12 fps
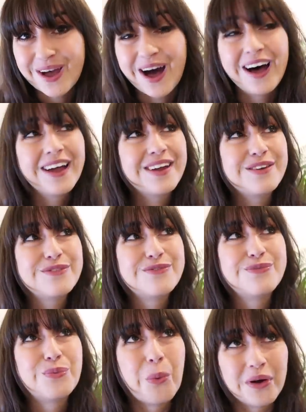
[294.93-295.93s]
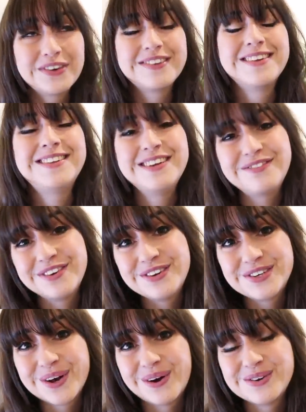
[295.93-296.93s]
I watched the
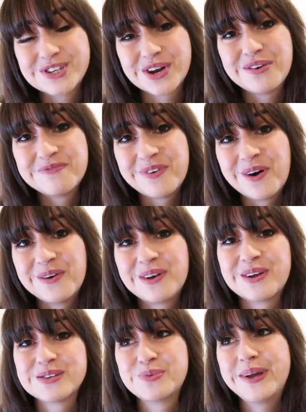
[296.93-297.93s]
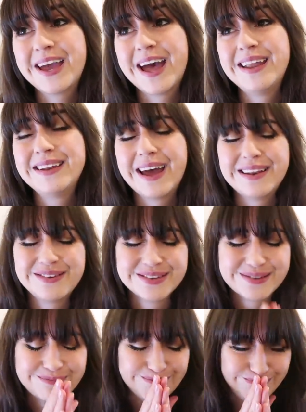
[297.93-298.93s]
TV show Shadow and Bone last weekend and
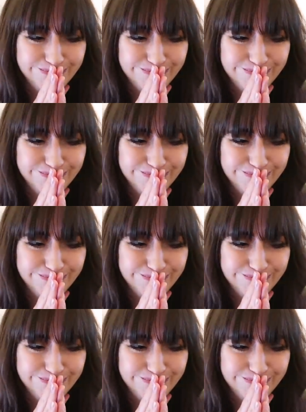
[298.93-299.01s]
just